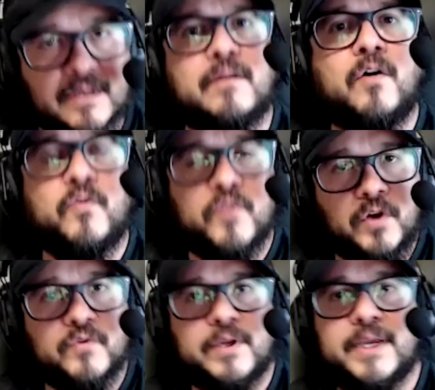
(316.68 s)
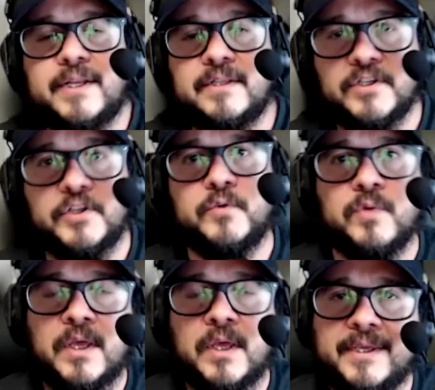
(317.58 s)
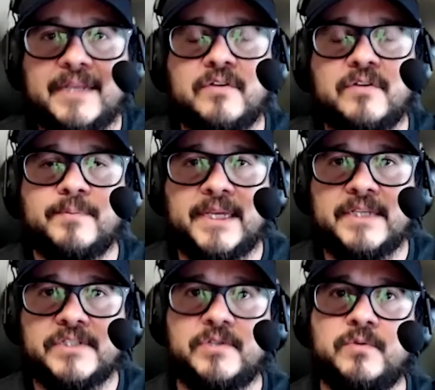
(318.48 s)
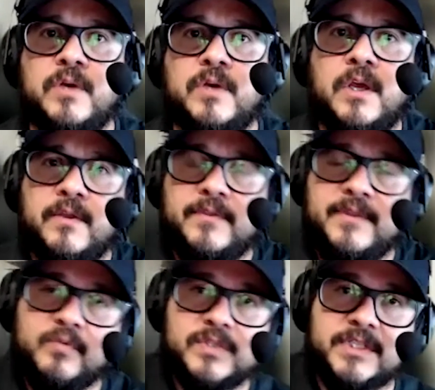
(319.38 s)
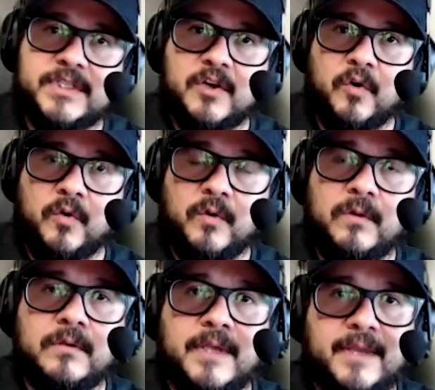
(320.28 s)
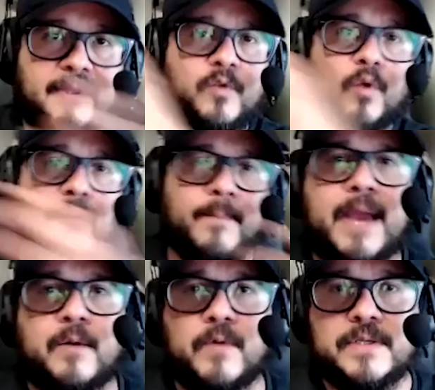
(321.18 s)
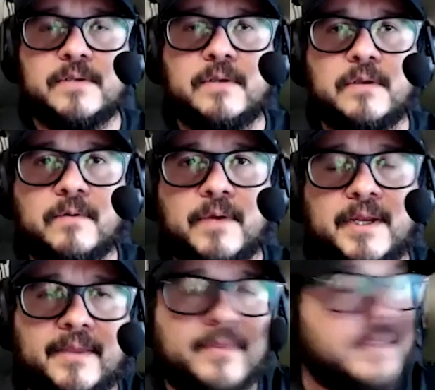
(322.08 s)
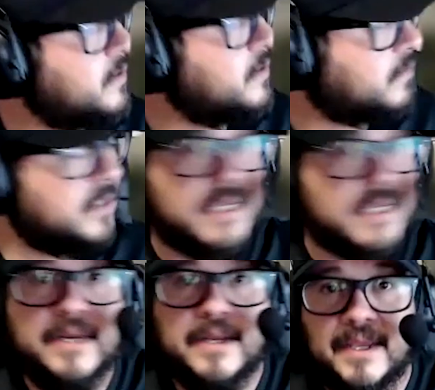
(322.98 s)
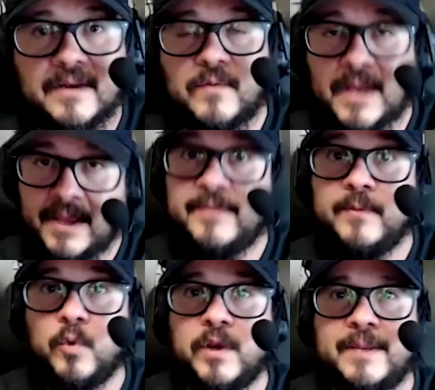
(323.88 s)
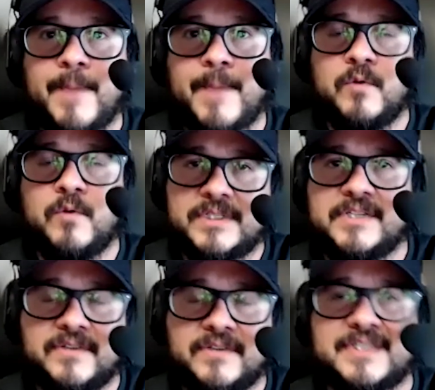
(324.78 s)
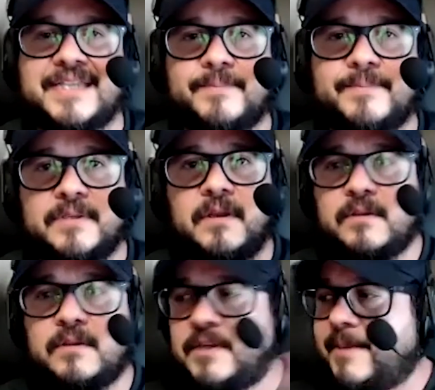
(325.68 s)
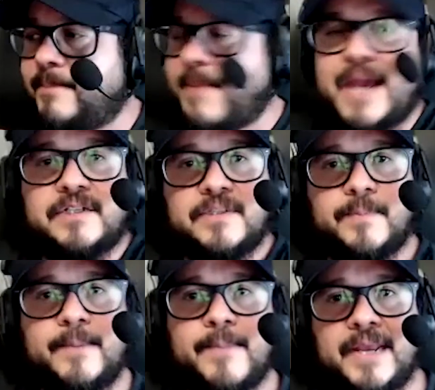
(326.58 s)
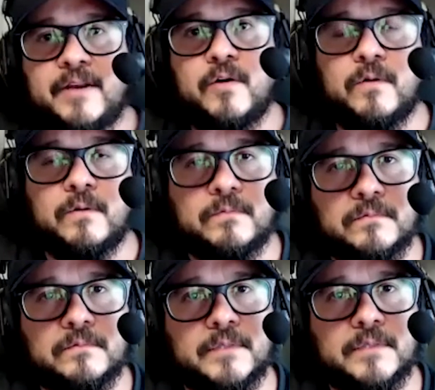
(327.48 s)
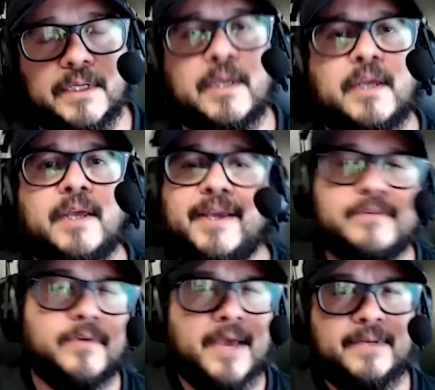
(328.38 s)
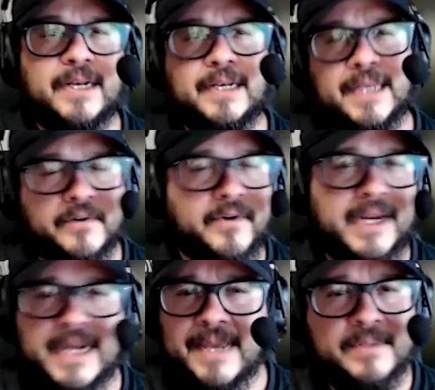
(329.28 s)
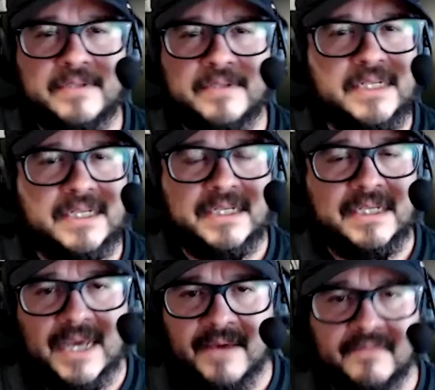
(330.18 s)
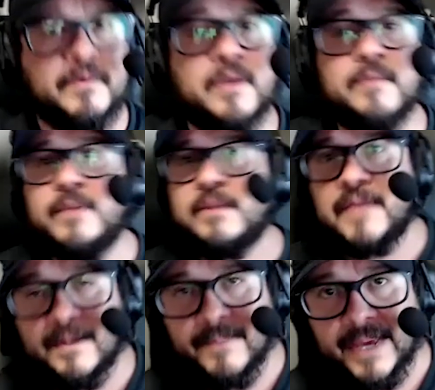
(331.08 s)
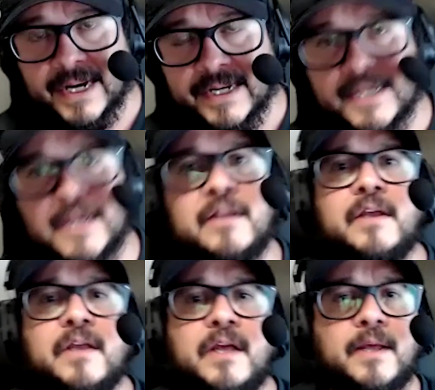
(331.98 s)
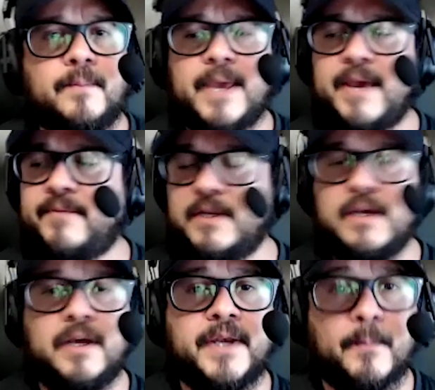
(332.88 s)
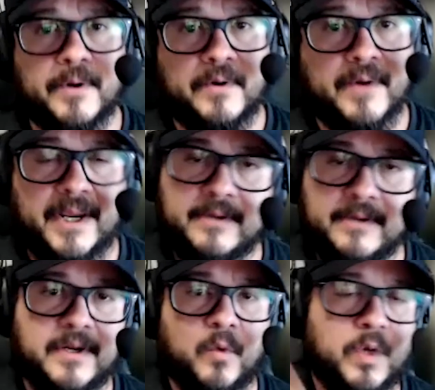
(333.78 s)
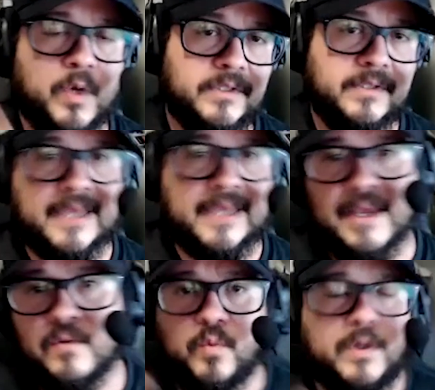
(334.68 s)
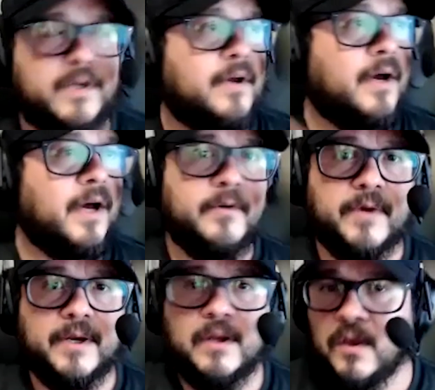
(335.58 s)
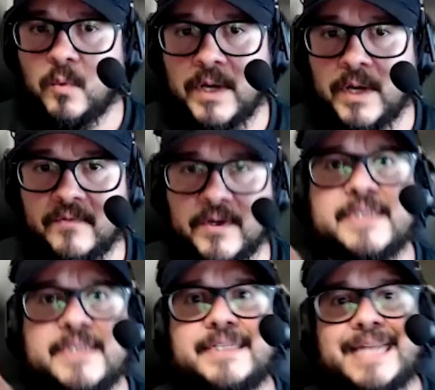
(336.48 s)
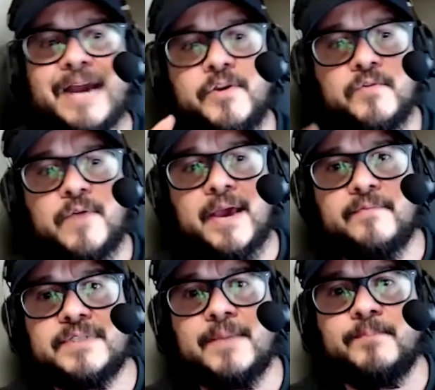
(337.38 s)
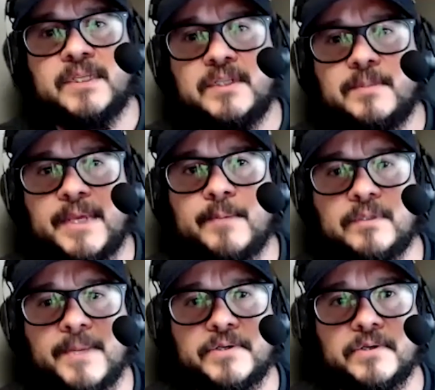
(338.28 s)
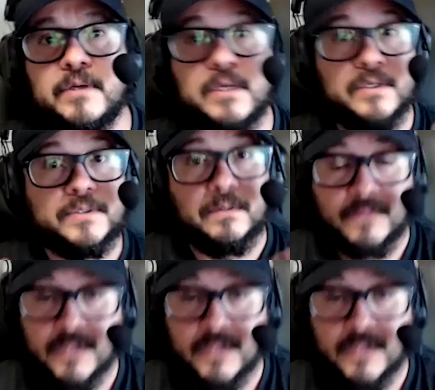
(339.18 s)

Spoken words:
over and over again until you get to a place to this was the goal, and then you work backwards, right? And then you start saying in the working backwards, these are the steps to get back to my main goal, right? And so having a letter grade A, B, C, D, E, F, that's not a bad idea. Having a number grade, 1 to 10, 1 to 100, whatever it is, now you have something to be able to measure. So